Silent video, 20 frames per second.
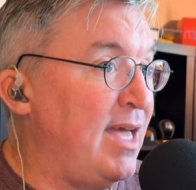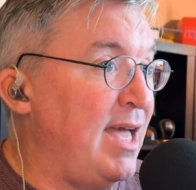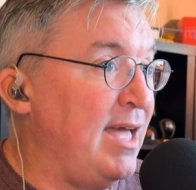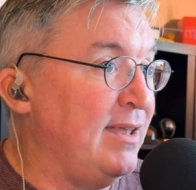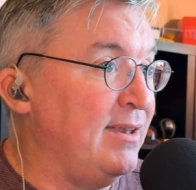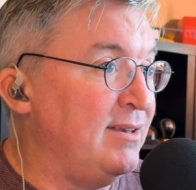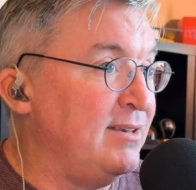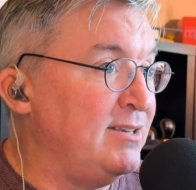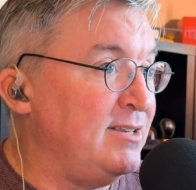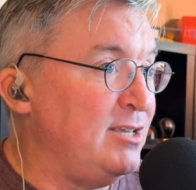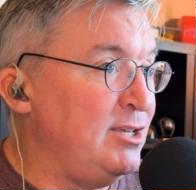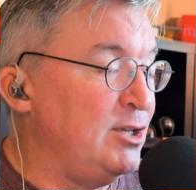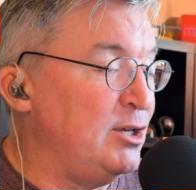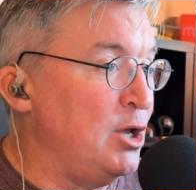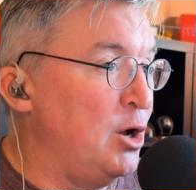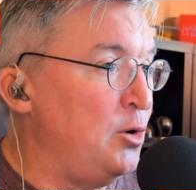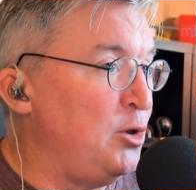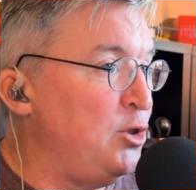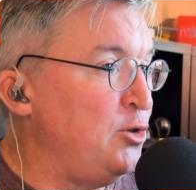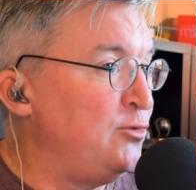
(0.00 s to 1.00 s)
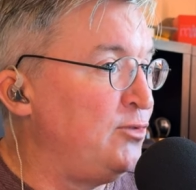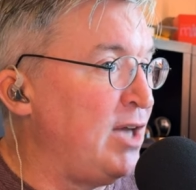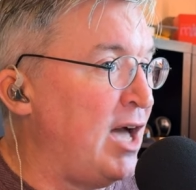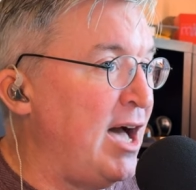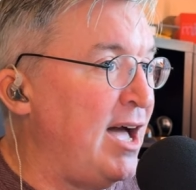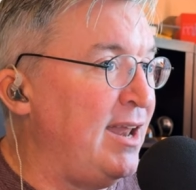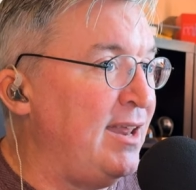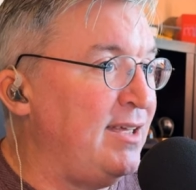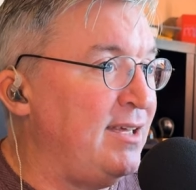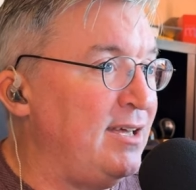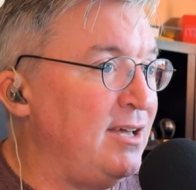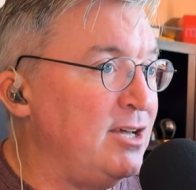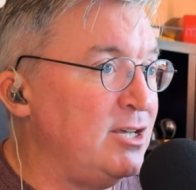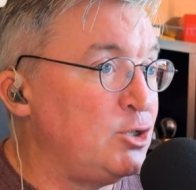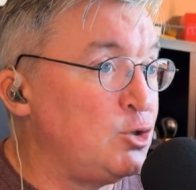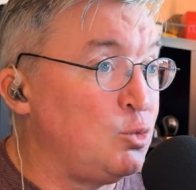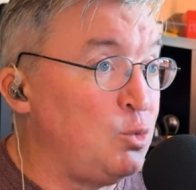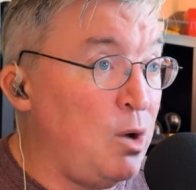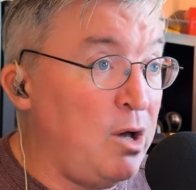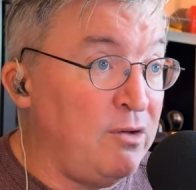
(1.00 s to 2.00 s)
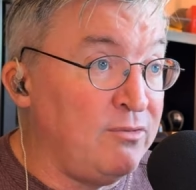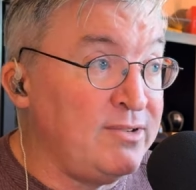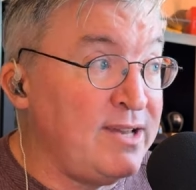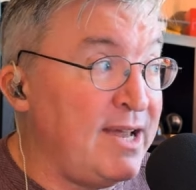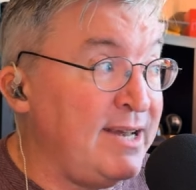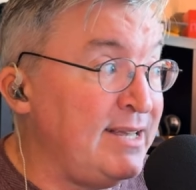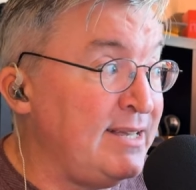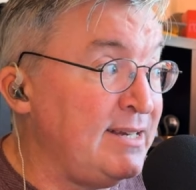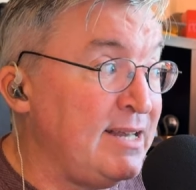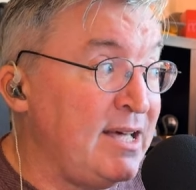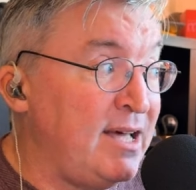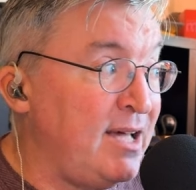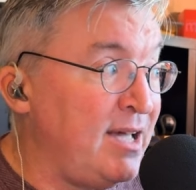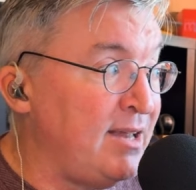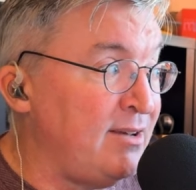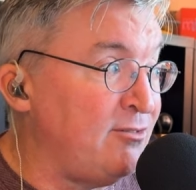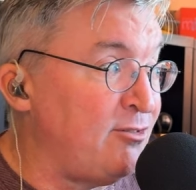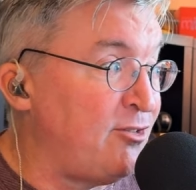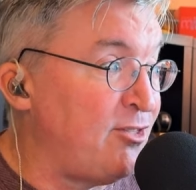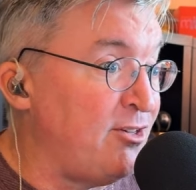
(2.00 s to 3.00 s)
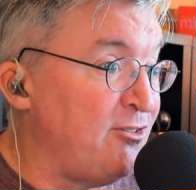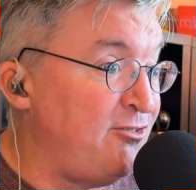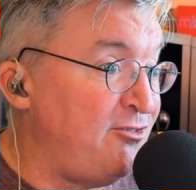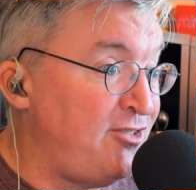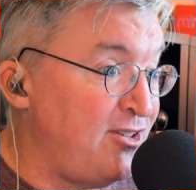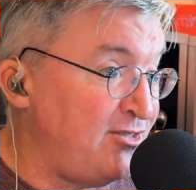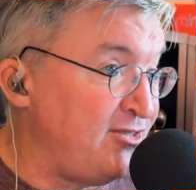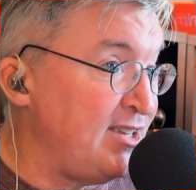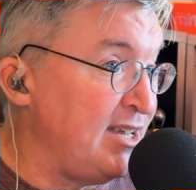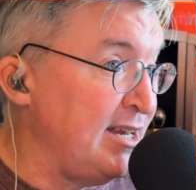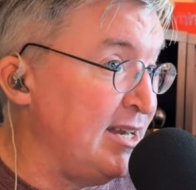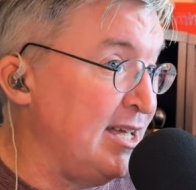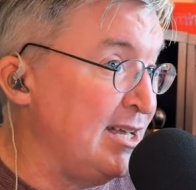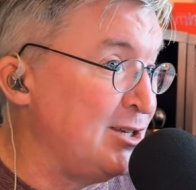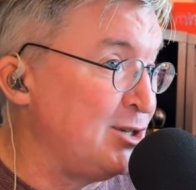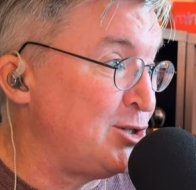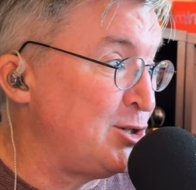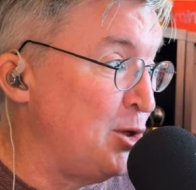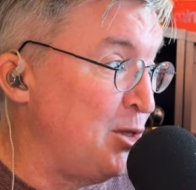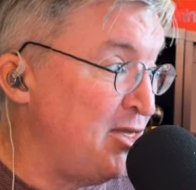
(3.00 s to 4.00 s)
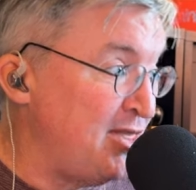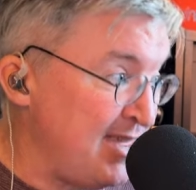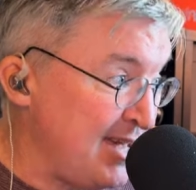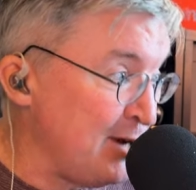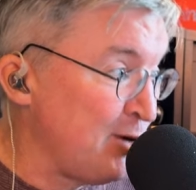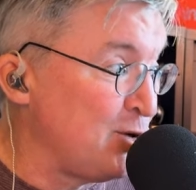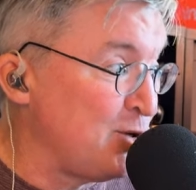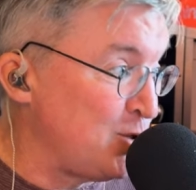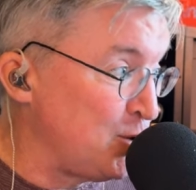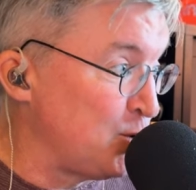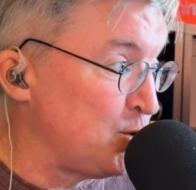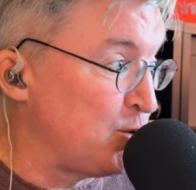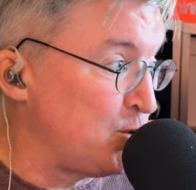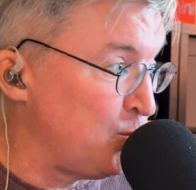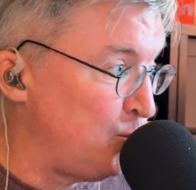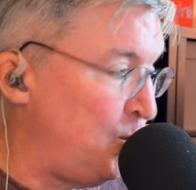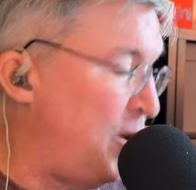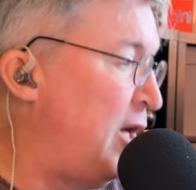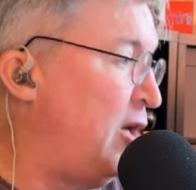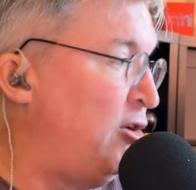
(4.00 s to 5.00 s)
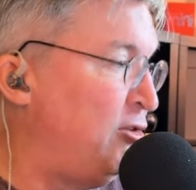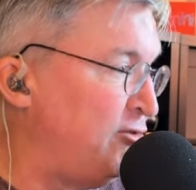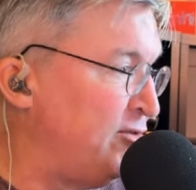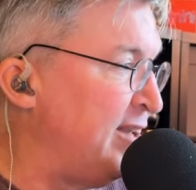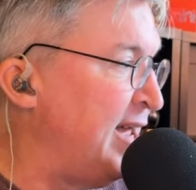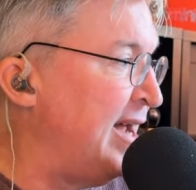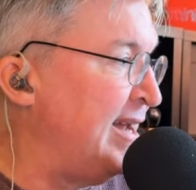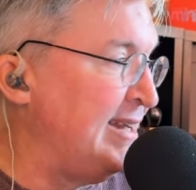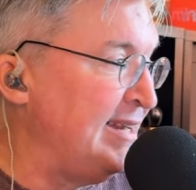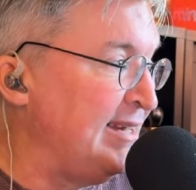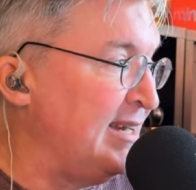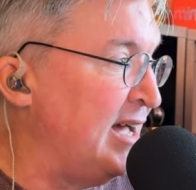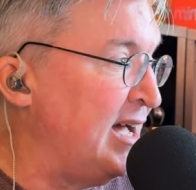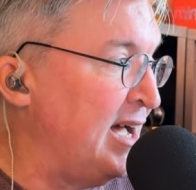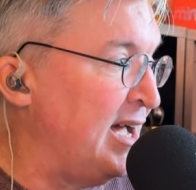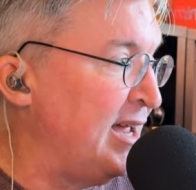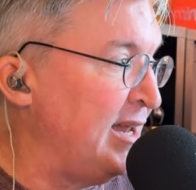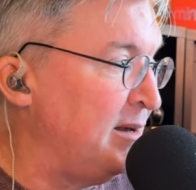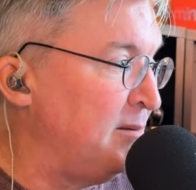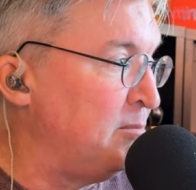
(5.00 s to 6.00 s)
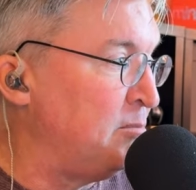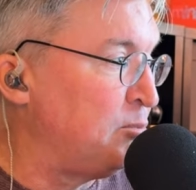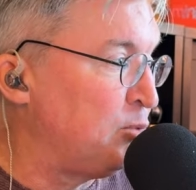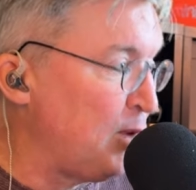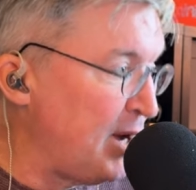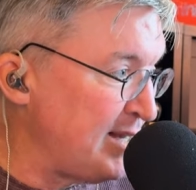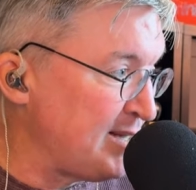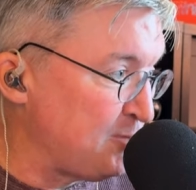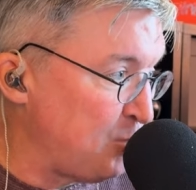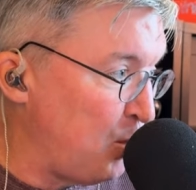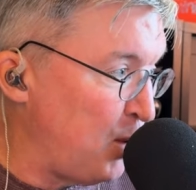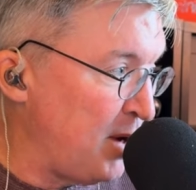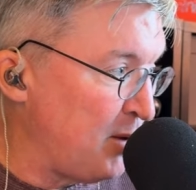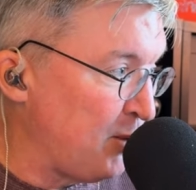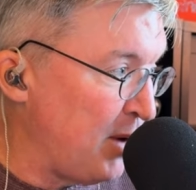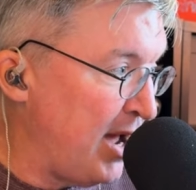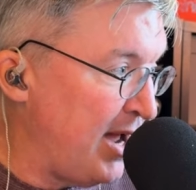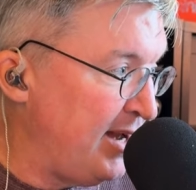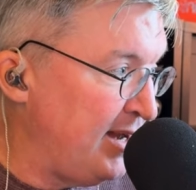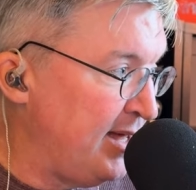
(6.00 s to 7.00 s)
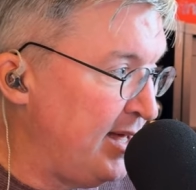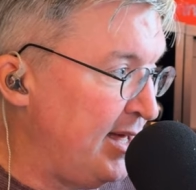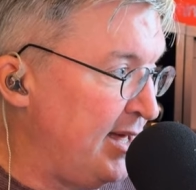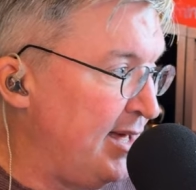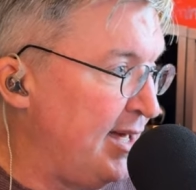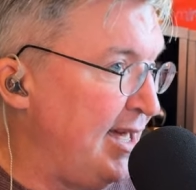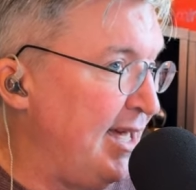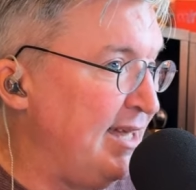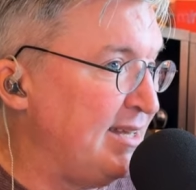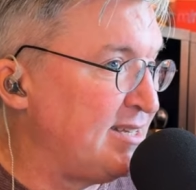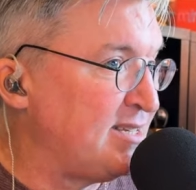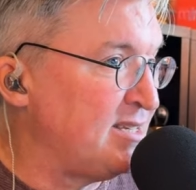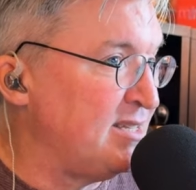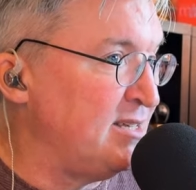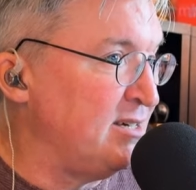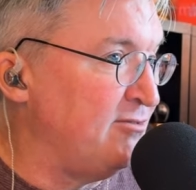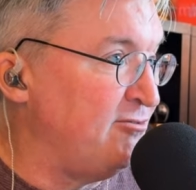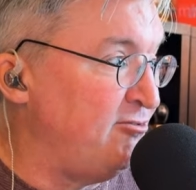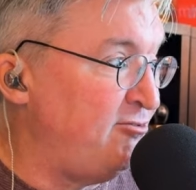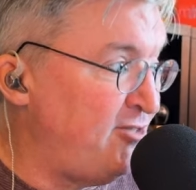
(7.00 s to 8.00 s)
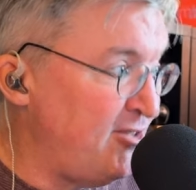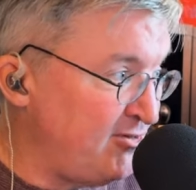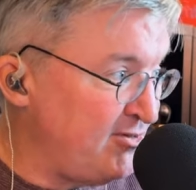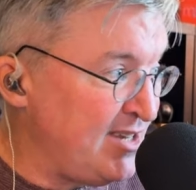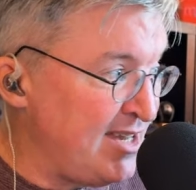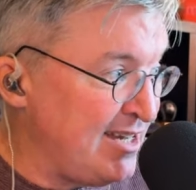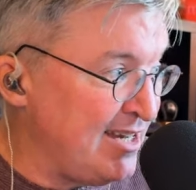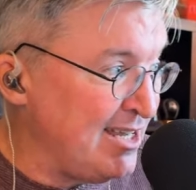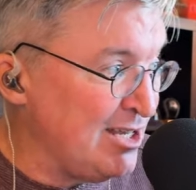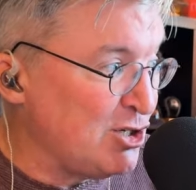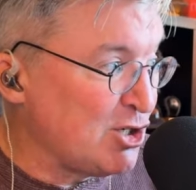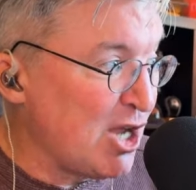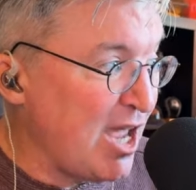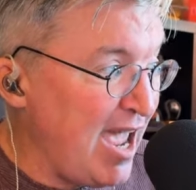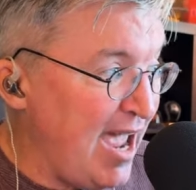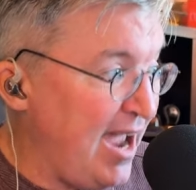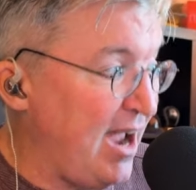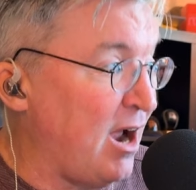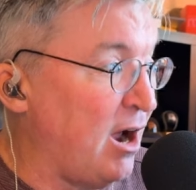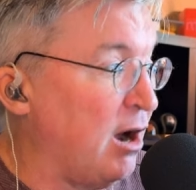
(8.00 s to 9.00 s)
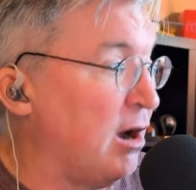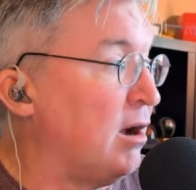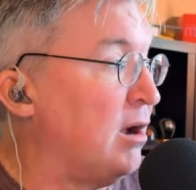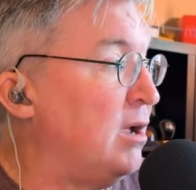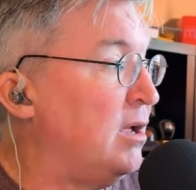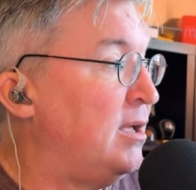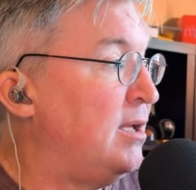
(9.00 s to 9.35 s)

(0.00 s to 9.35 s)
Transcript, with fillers: and you know, you've got 12.99 for the 15 inch. So there's your 12.99 price point, right? It's the 15 inch Air.